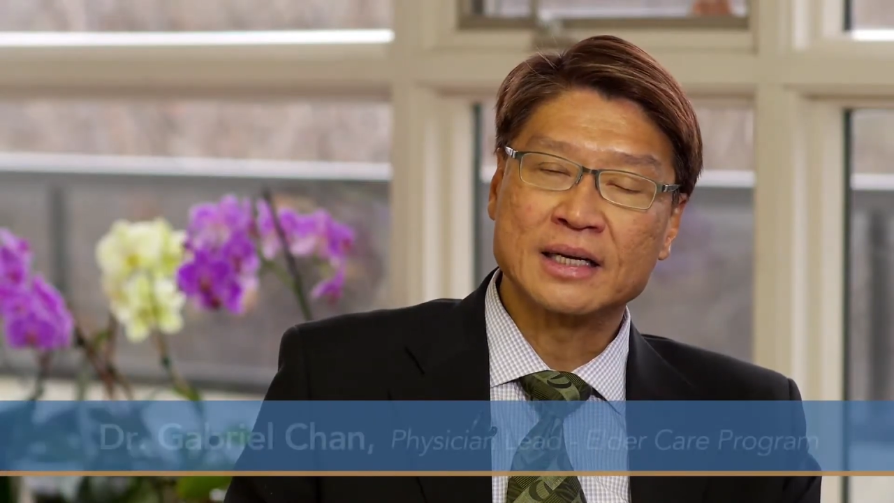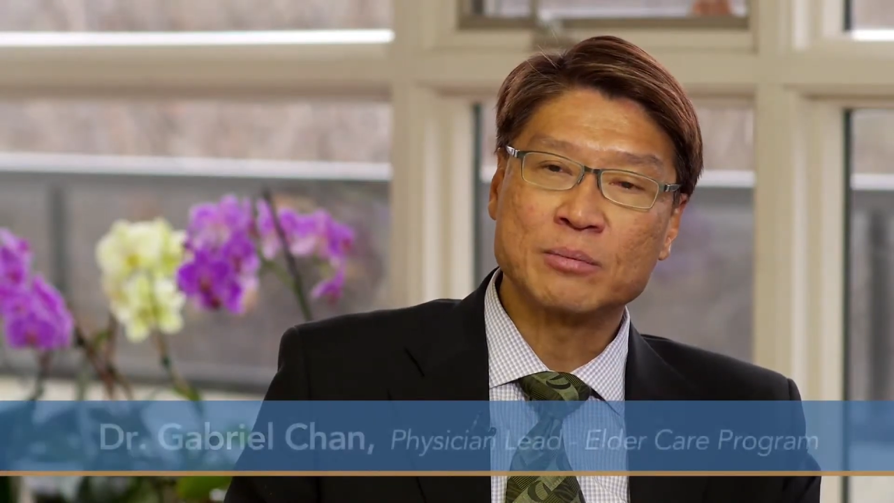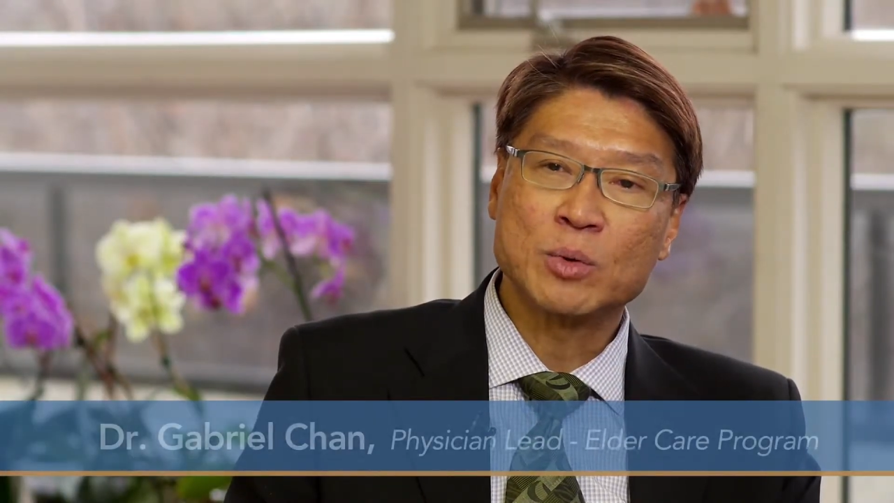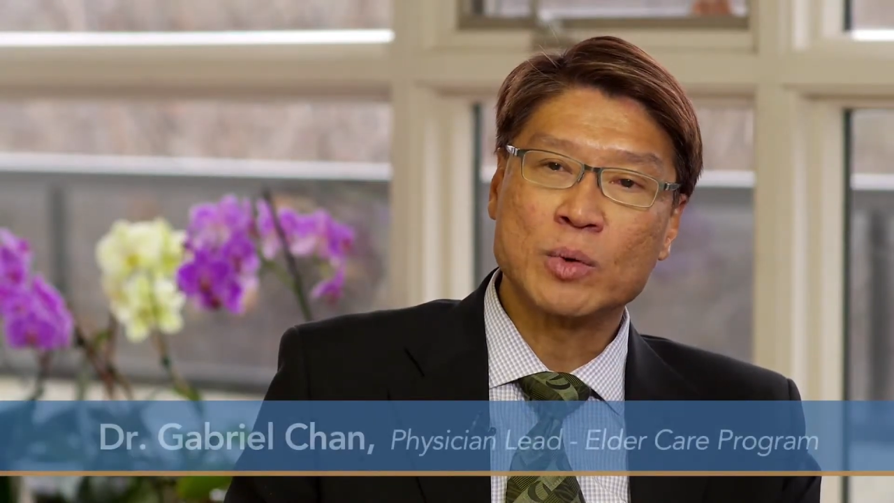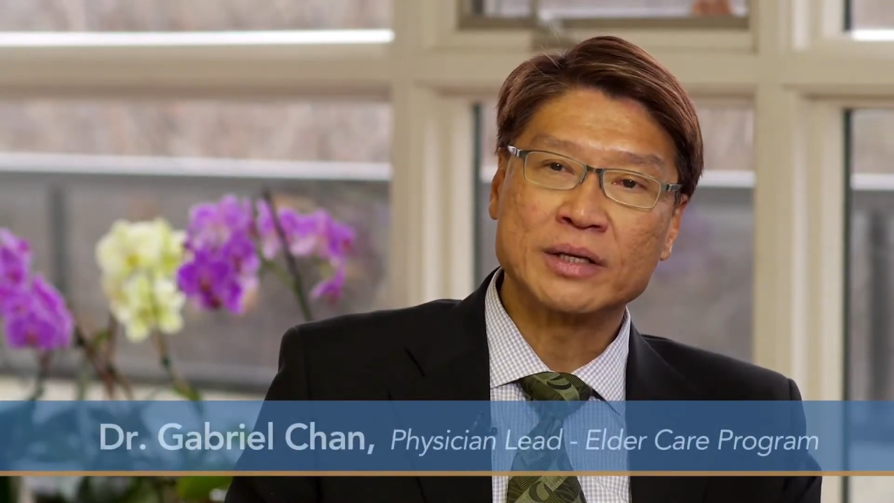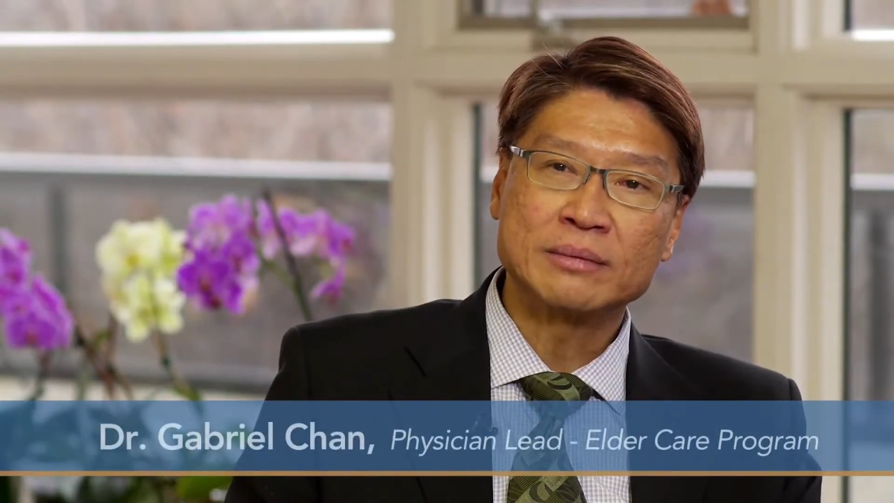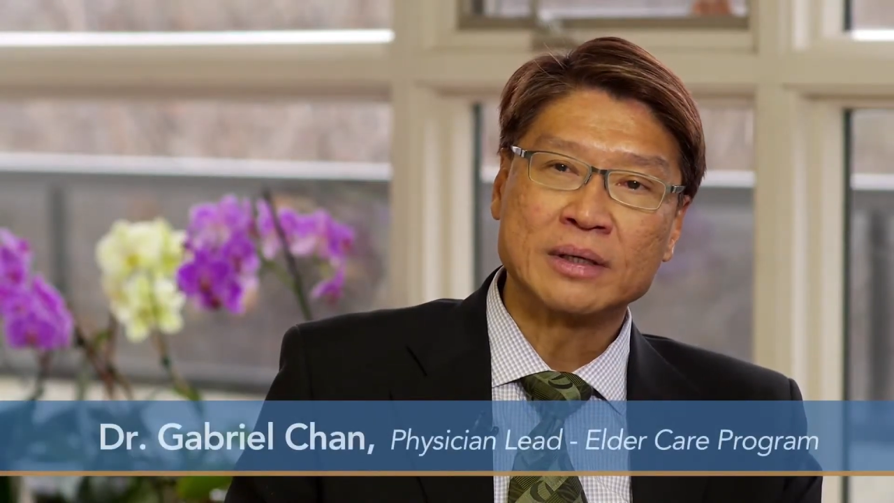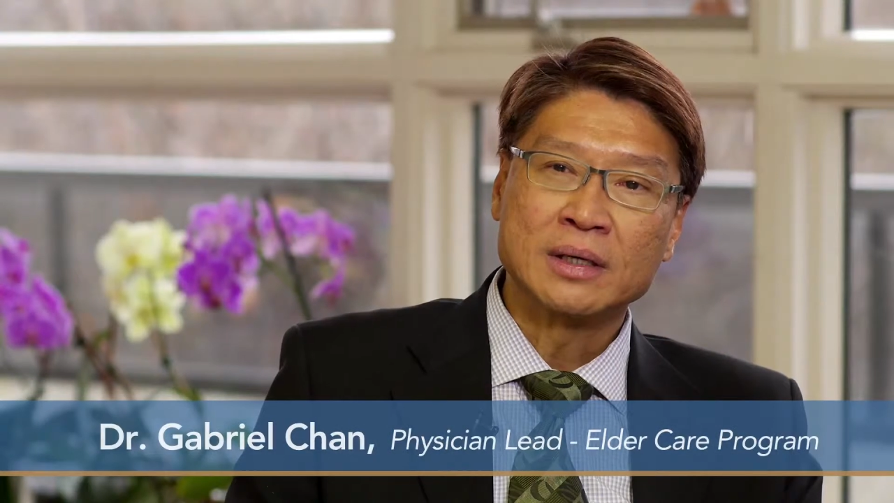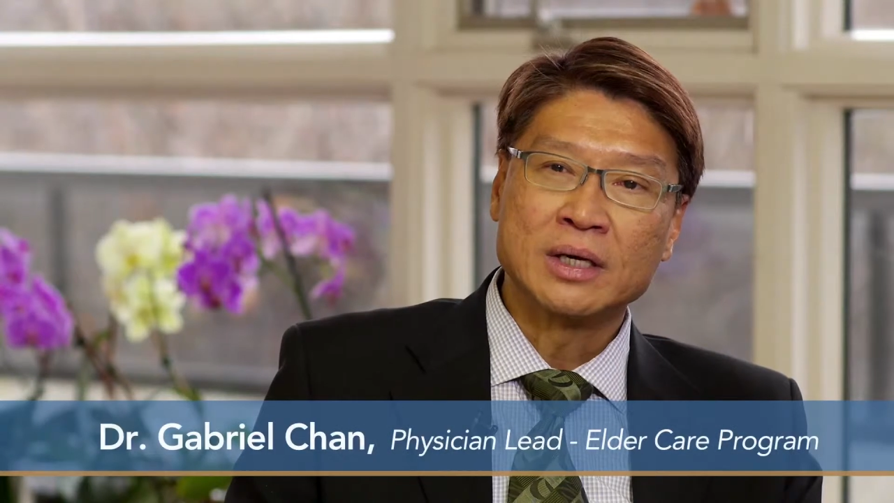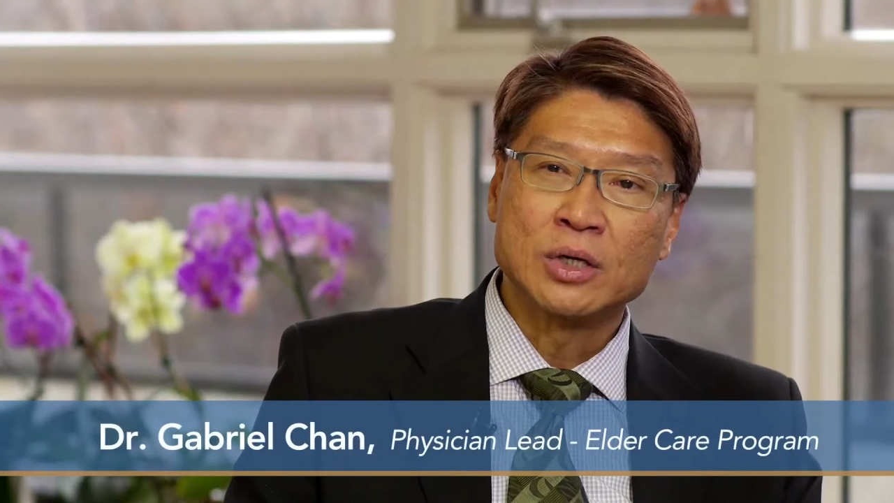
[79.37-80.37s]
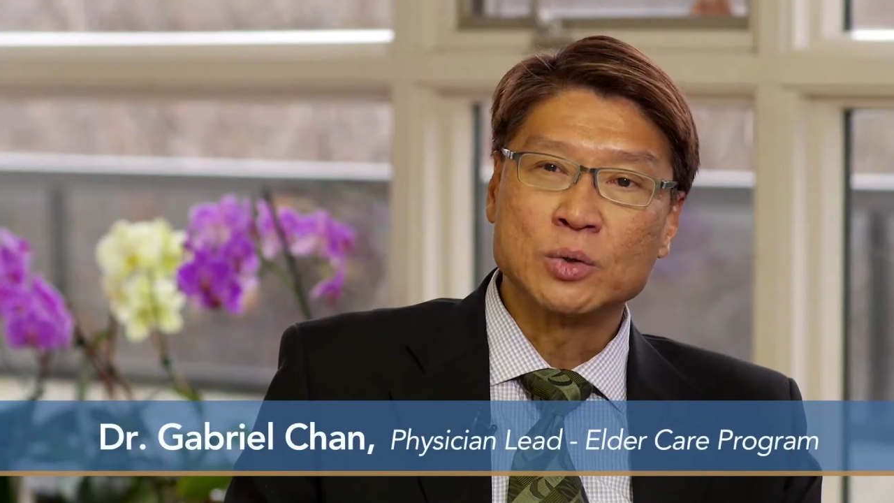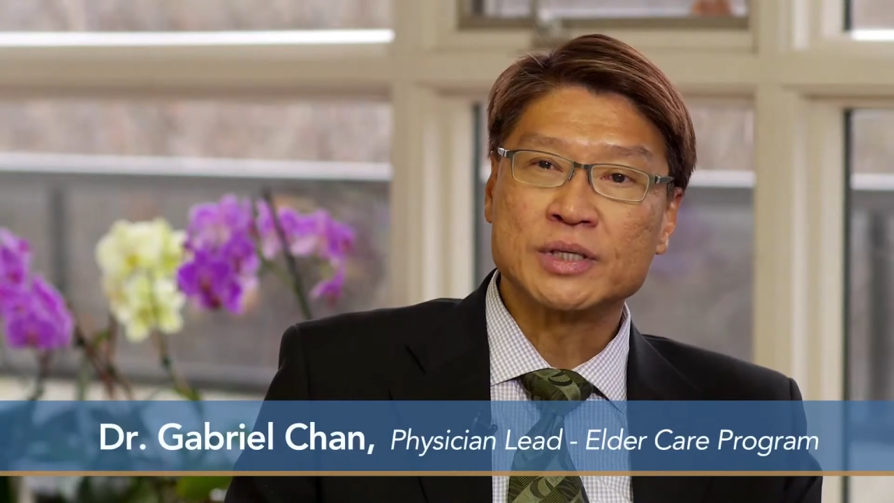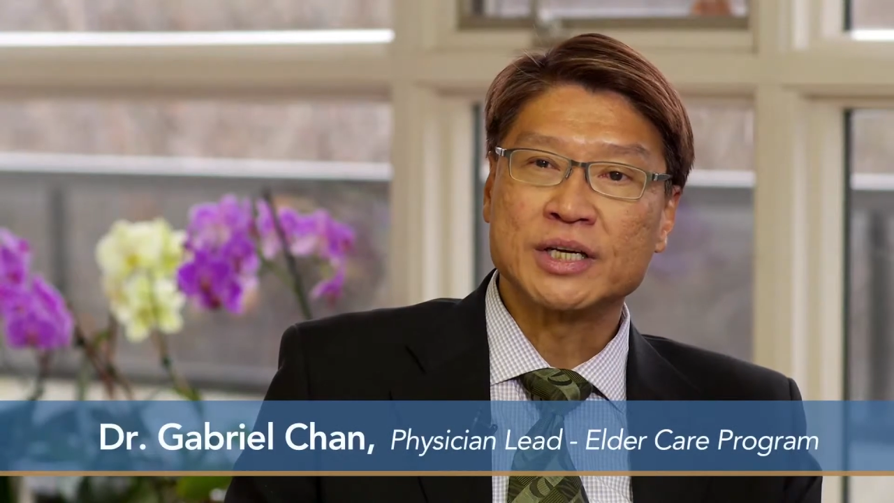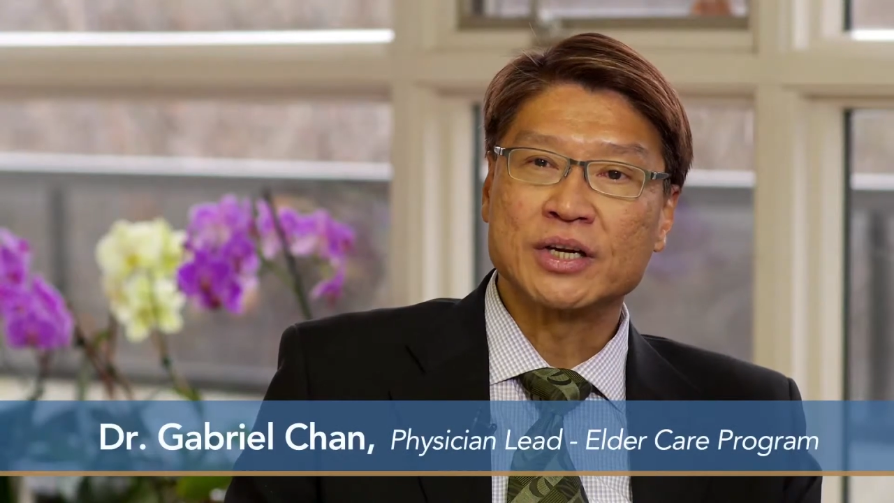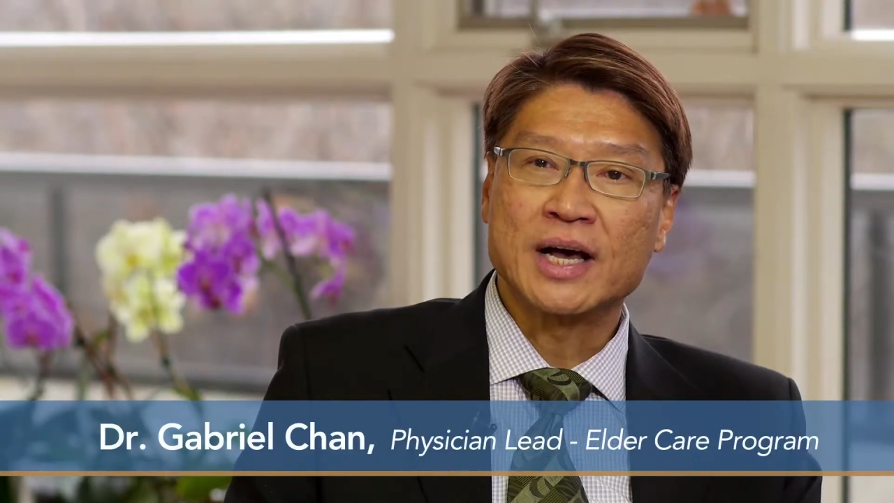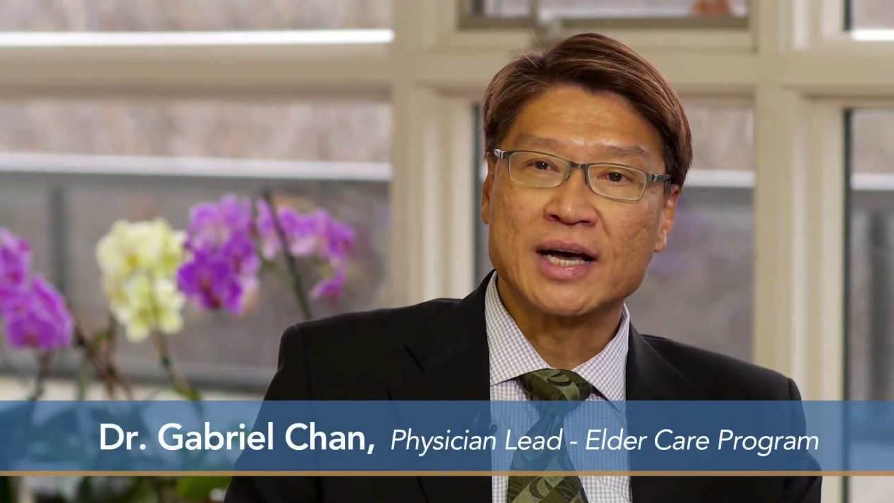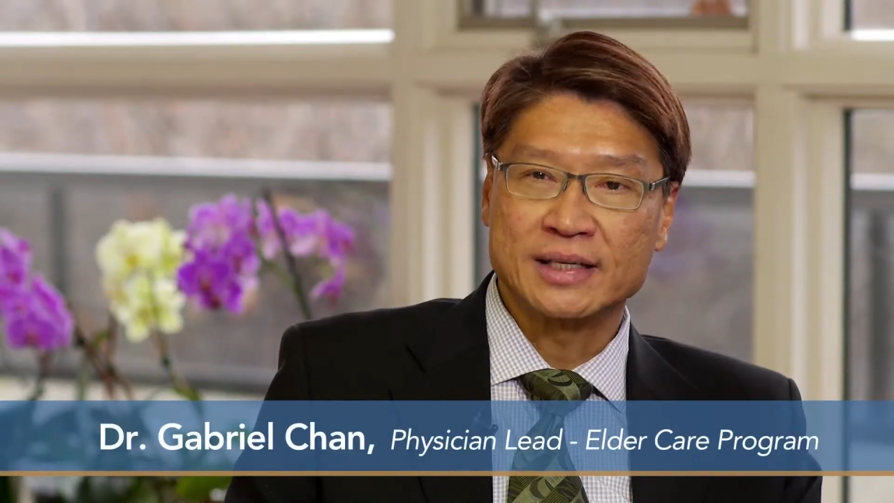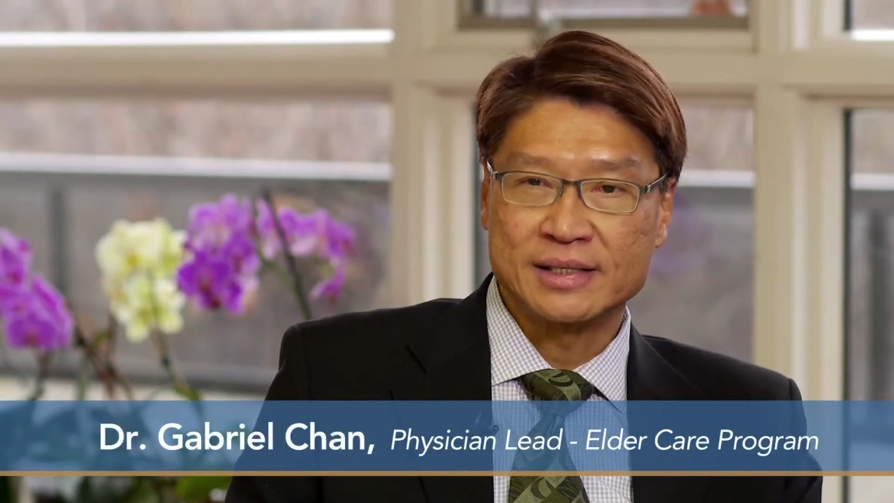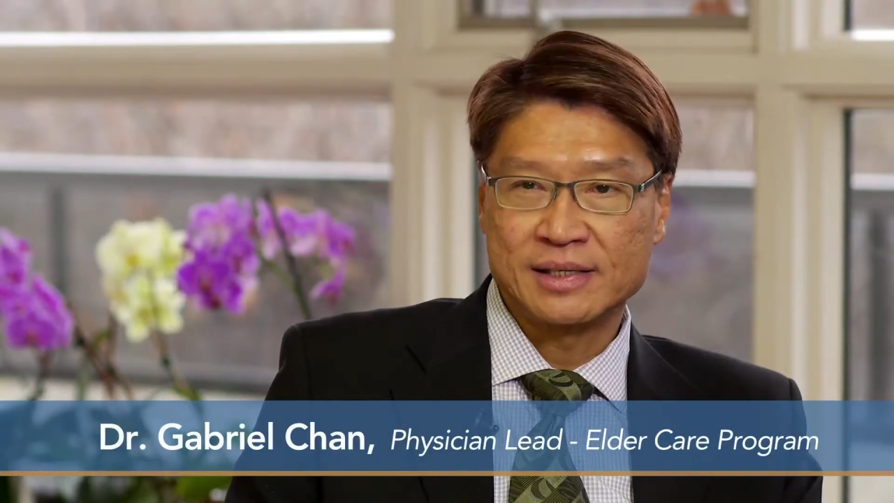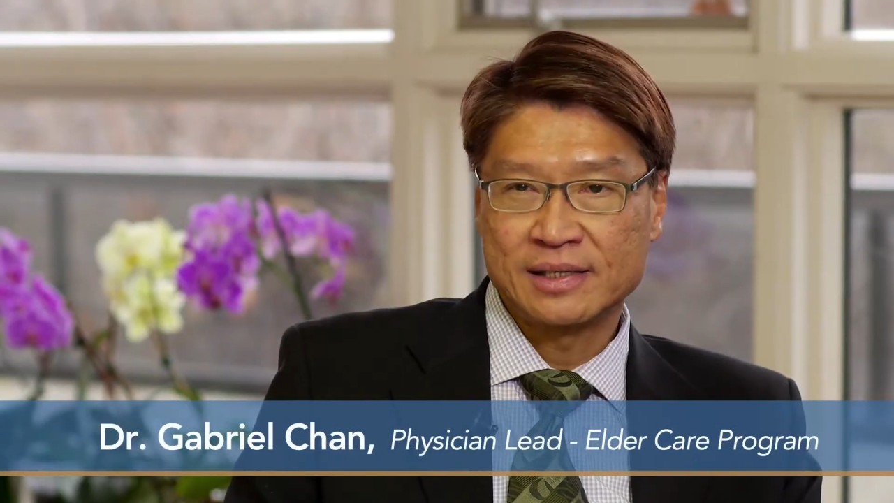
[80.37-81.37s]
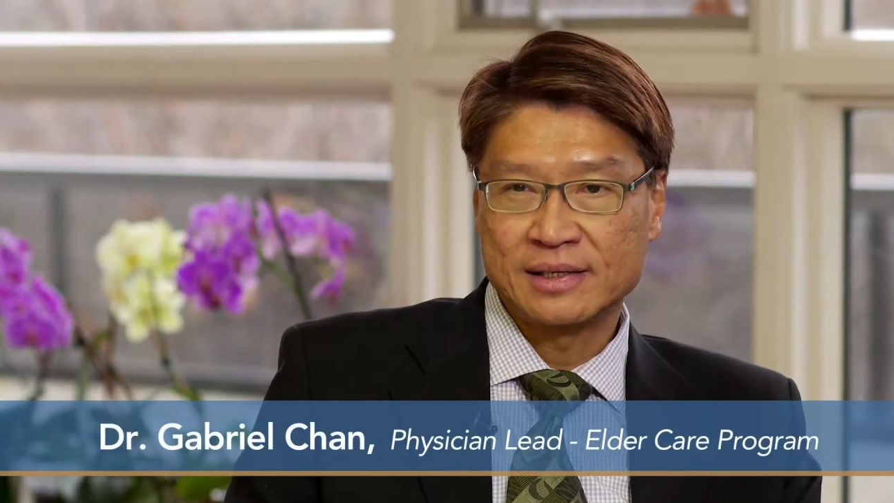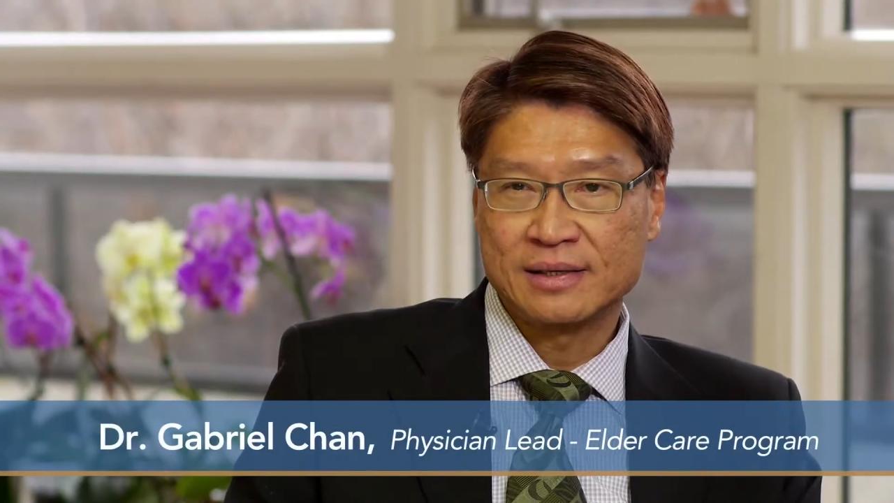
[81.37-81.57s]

number one, losing your height.